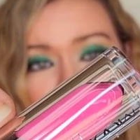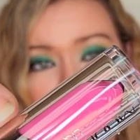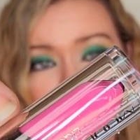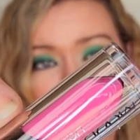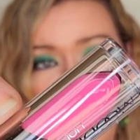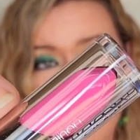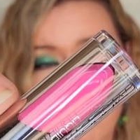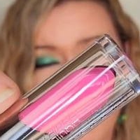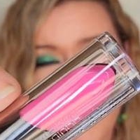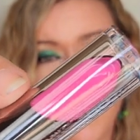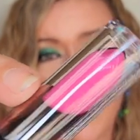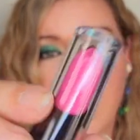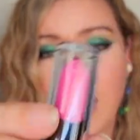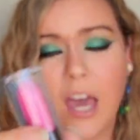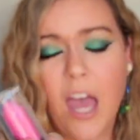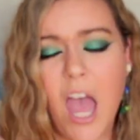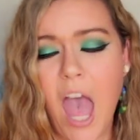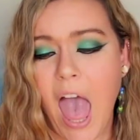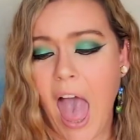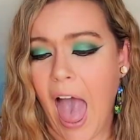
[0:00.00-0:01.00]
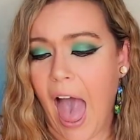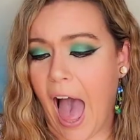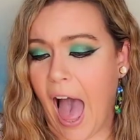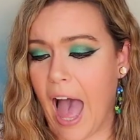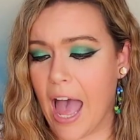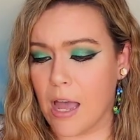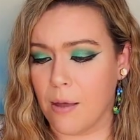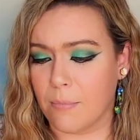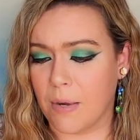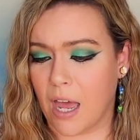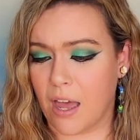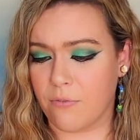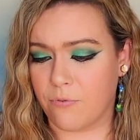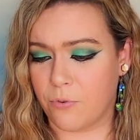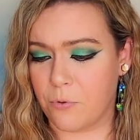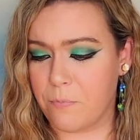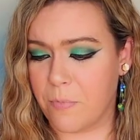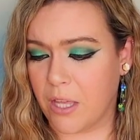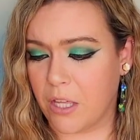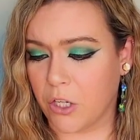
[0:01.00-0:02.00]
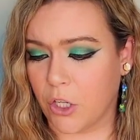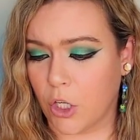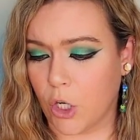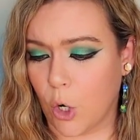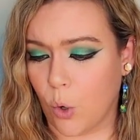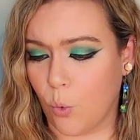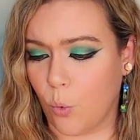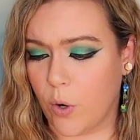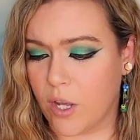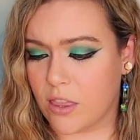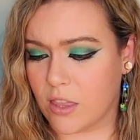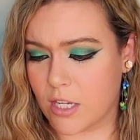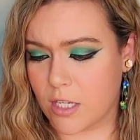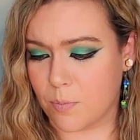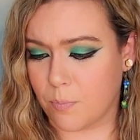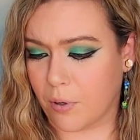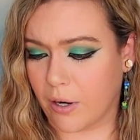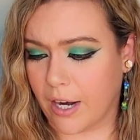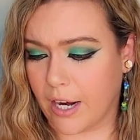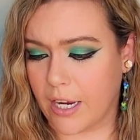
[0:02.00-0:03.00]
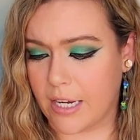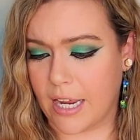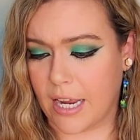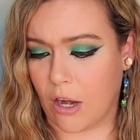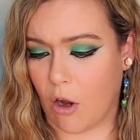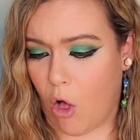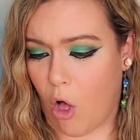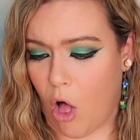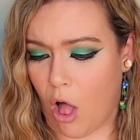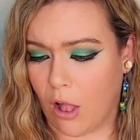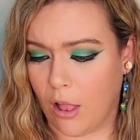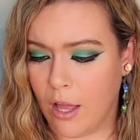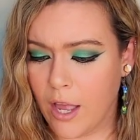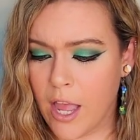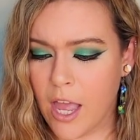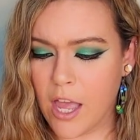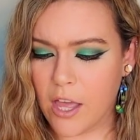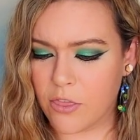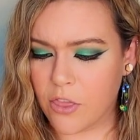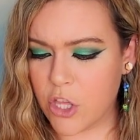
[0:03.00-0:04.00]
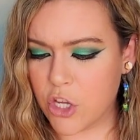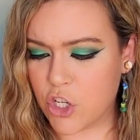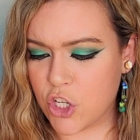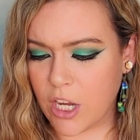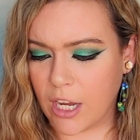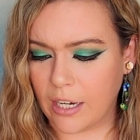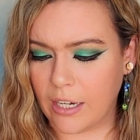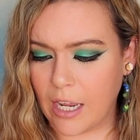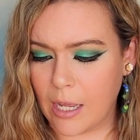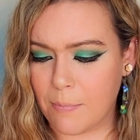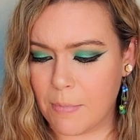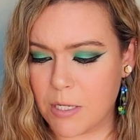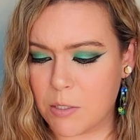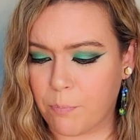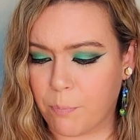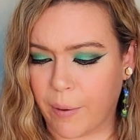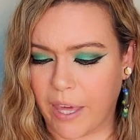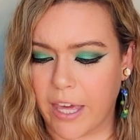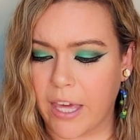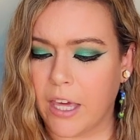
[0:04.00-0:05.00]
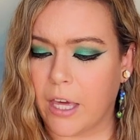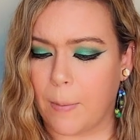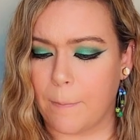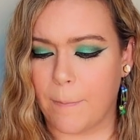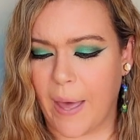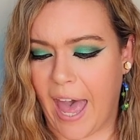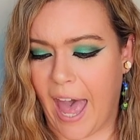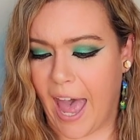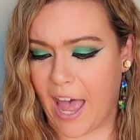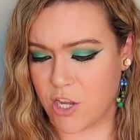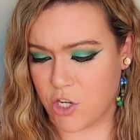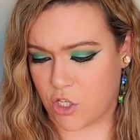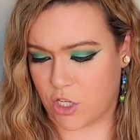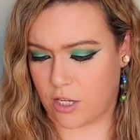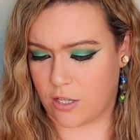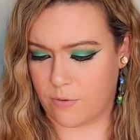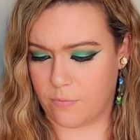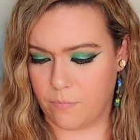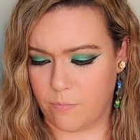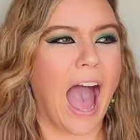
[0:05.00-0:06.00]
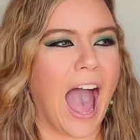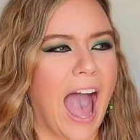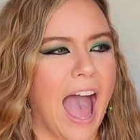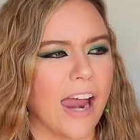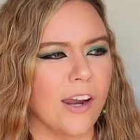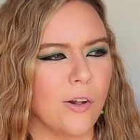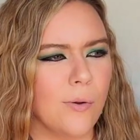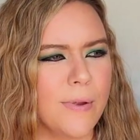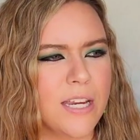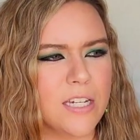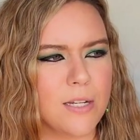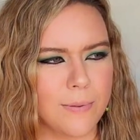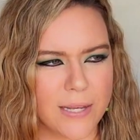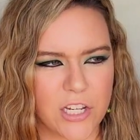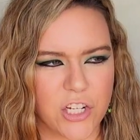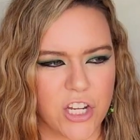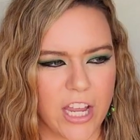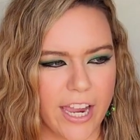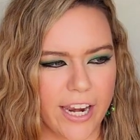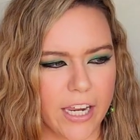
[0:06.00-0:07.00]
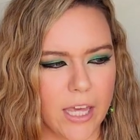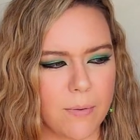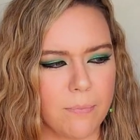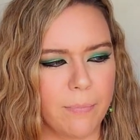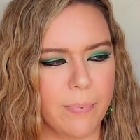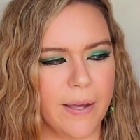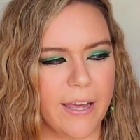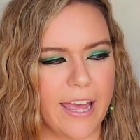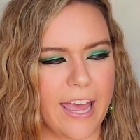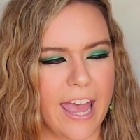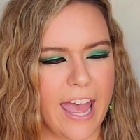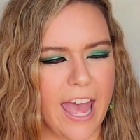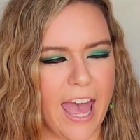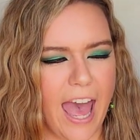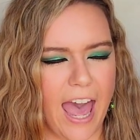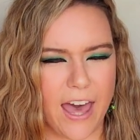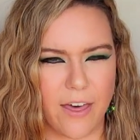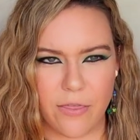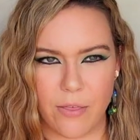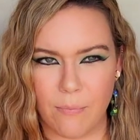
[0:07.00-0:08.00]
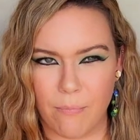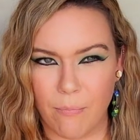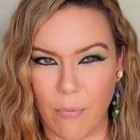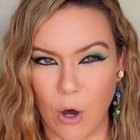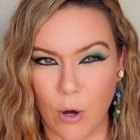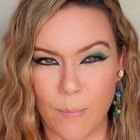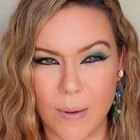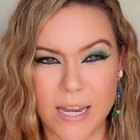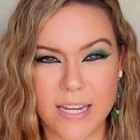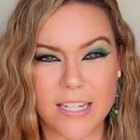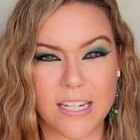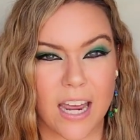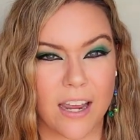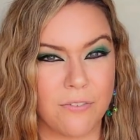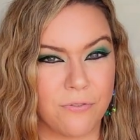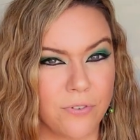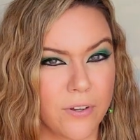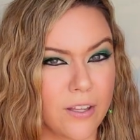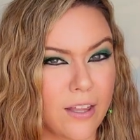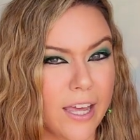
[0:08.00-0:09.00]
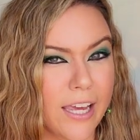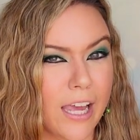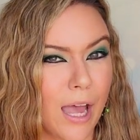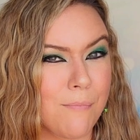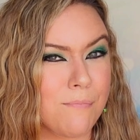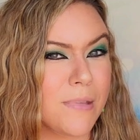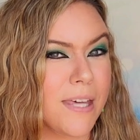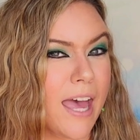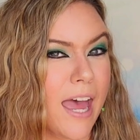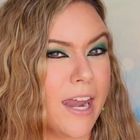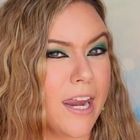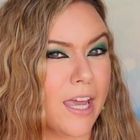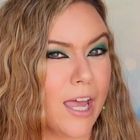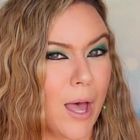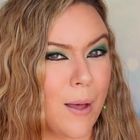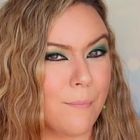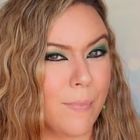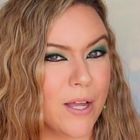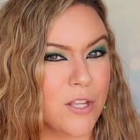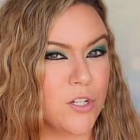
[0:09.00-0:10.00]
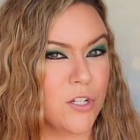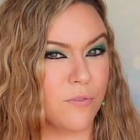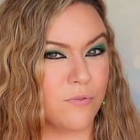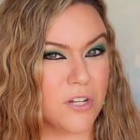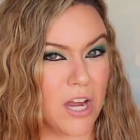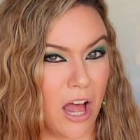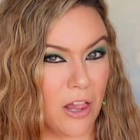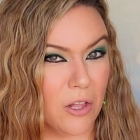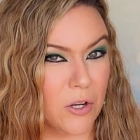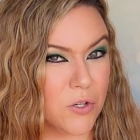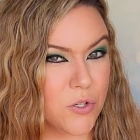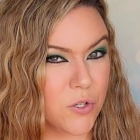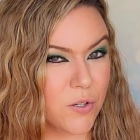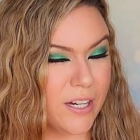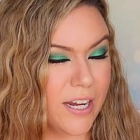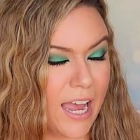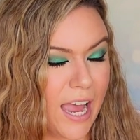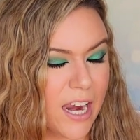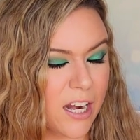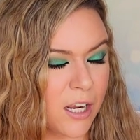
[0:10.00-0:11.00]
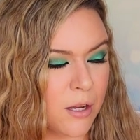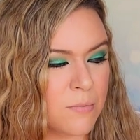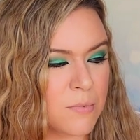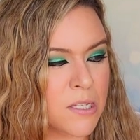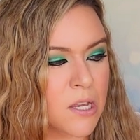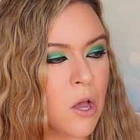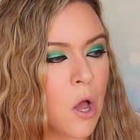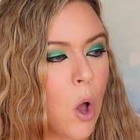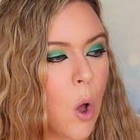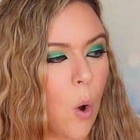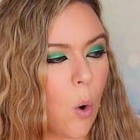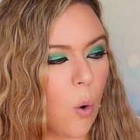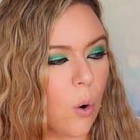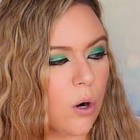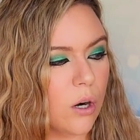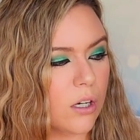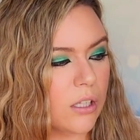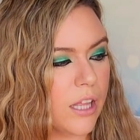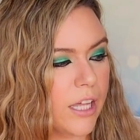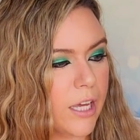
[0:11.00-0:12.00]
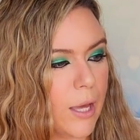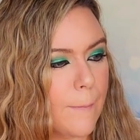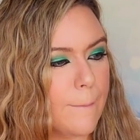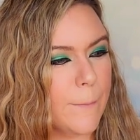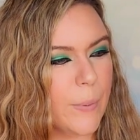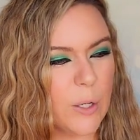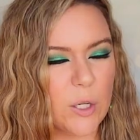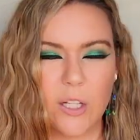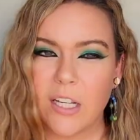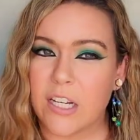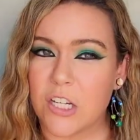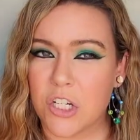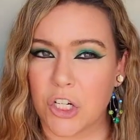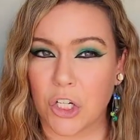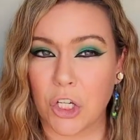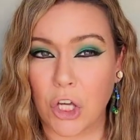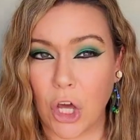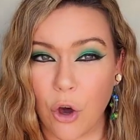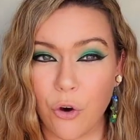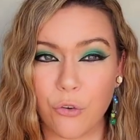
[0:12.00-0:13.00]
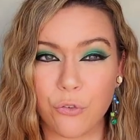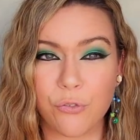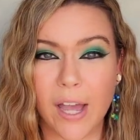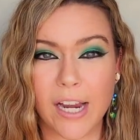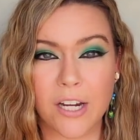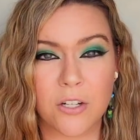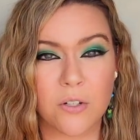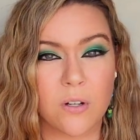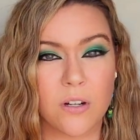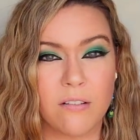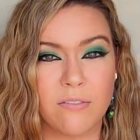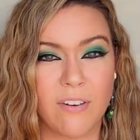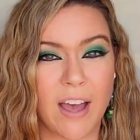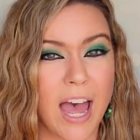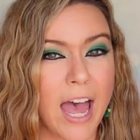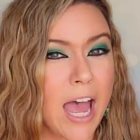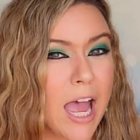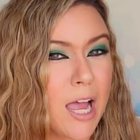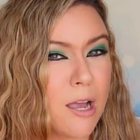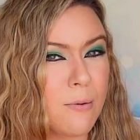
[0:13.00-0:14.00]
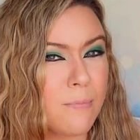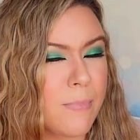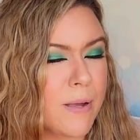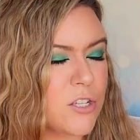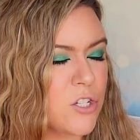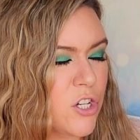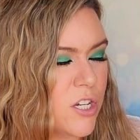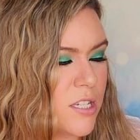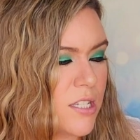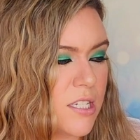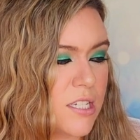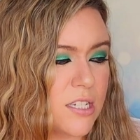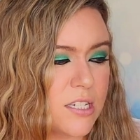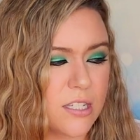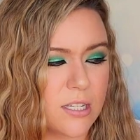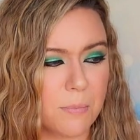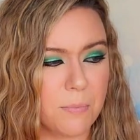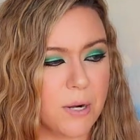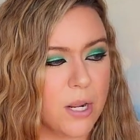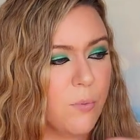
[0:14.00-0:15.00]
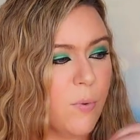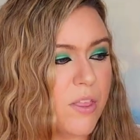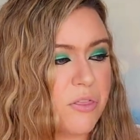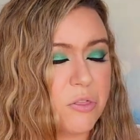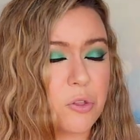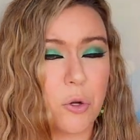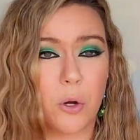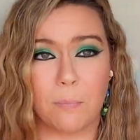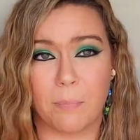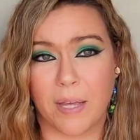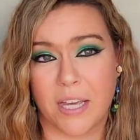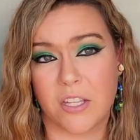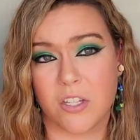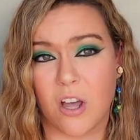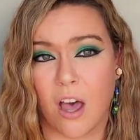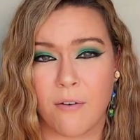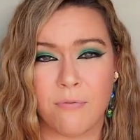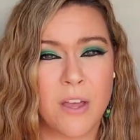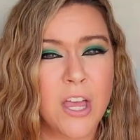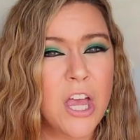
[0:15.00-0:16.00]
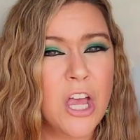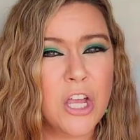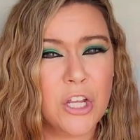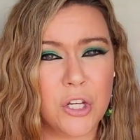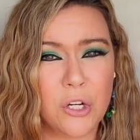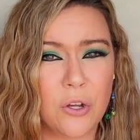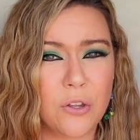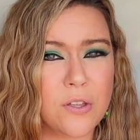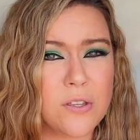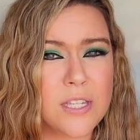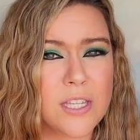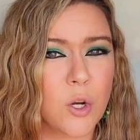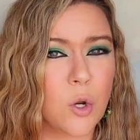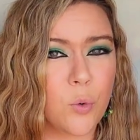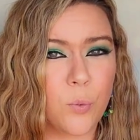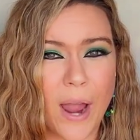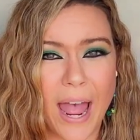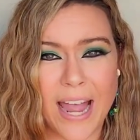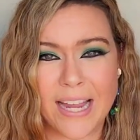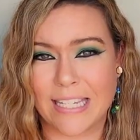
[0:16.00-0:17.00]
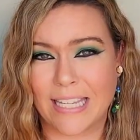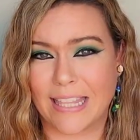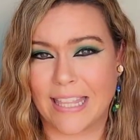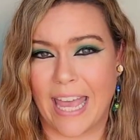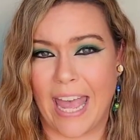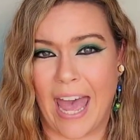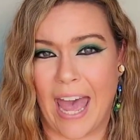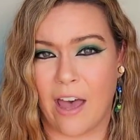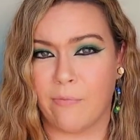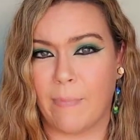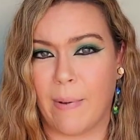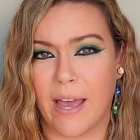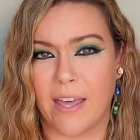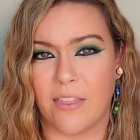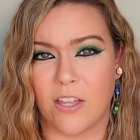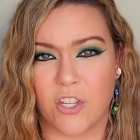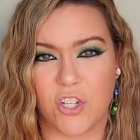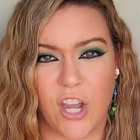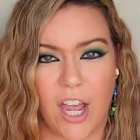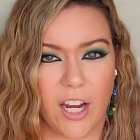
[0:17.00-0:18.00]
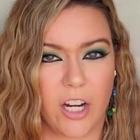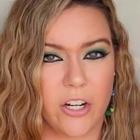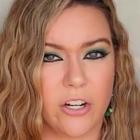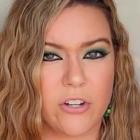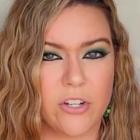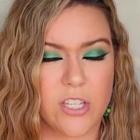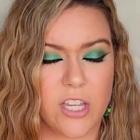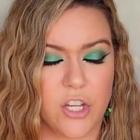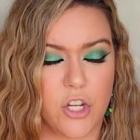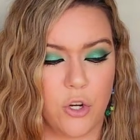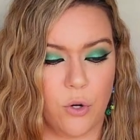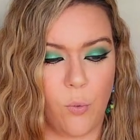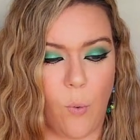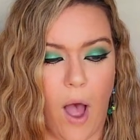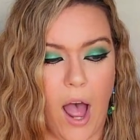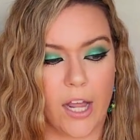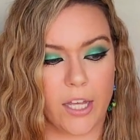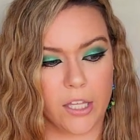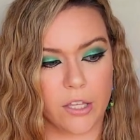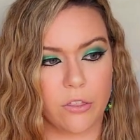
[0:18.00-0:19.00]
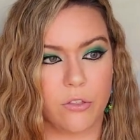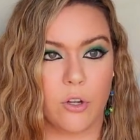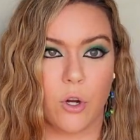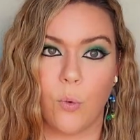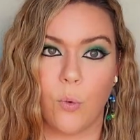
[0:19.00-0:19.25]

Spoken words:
bright pink. I am not familiar with this brand at all. The shade name is Pink Passion. I don't mean to be shady, but at the moment, I feel like I'm getting a bunch of Dollar Tree items or like a Burlington Coat Factory vibe. Just somebody went through and picked off, you know, those little racks that they have by the checkers and you're walking through